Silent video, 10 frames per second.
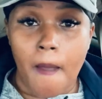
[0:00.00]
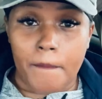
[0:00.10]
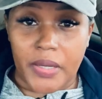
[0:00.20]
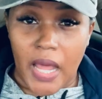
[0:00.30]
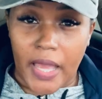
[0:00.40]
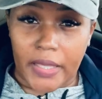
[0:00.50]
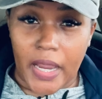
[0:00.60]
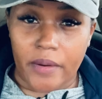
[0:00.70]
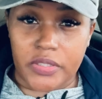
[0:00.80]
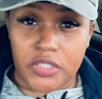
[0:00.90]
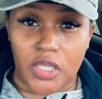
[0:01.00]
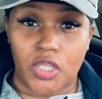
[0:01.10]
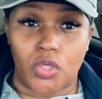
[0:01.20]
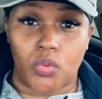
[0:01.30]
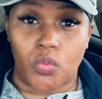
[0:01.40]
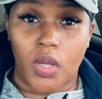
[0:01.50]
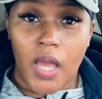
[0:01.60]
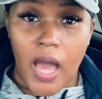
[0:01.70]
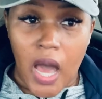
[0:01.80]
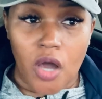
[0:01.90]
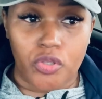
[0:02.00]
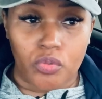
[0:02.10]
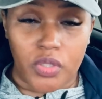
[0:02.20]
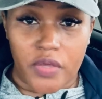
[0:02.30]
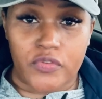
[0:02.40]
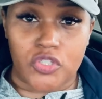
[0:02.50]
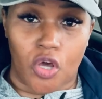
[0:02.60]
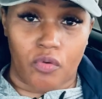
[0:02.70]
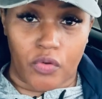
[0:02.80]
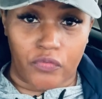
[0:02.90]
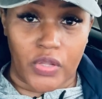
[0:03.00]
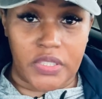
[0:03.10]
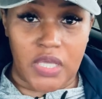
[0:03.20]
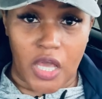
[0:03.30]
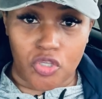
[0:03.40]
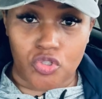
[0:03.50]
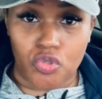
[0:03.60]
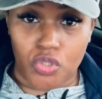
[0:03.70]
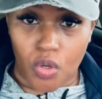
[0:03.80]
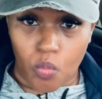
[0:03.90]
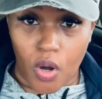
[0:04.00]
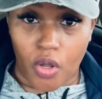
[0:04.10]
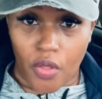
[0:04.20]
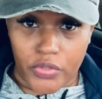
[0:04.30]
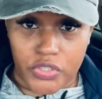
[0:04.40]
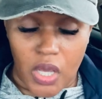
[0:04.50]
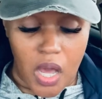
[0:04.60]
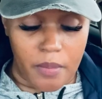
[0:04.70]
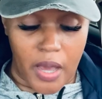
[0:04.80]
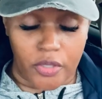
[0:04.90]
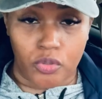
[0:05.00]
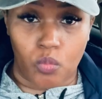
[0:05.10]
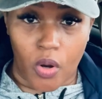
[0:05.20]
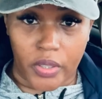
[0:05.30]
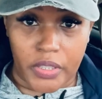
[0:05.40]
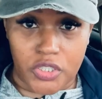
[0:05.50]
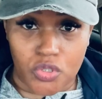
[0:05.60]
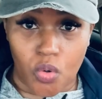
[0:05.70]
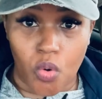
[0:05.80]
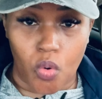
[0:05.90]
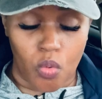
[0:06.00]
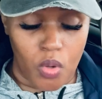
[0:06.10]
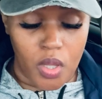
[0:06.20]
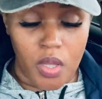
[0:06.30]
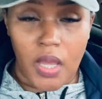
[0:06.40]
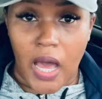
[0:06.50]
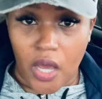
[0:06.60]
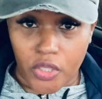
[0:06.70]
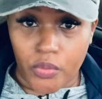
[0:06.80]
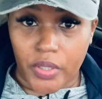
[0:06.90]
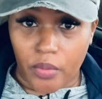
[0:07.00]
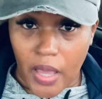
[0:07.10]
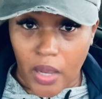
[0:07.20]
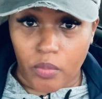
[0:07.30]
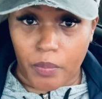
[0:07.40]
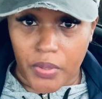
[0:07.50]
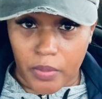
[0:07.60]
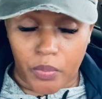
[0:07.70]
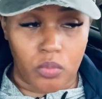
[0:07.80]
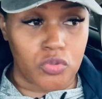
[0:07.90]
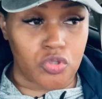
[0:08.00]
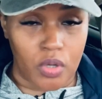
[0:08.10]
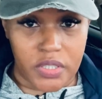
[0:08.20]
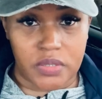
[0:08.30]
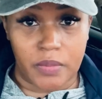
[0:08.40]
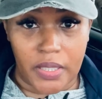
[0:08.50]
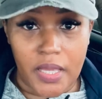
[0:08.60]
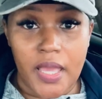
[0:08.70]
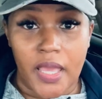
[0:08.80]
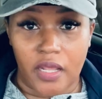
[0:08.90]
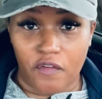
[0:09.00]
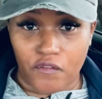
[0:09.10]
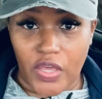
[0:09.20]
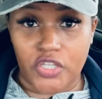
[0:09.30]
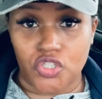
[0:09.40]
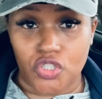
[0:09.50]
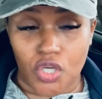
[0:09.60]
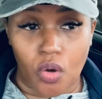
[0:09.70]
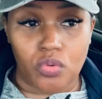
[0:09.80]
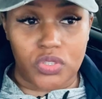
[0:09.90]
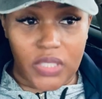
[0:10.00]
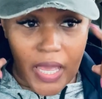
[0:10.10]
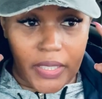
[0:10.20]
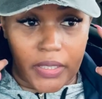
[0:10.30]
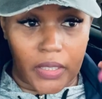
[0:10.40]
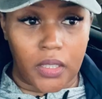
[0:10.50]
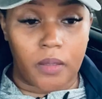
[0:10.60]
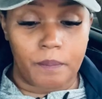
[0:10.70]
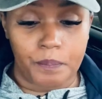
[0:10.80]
But I guarantee you, how you live is going to reflect how you do your work on the job, how you work at school, how you interact with people. Trust me, it affects your total psyche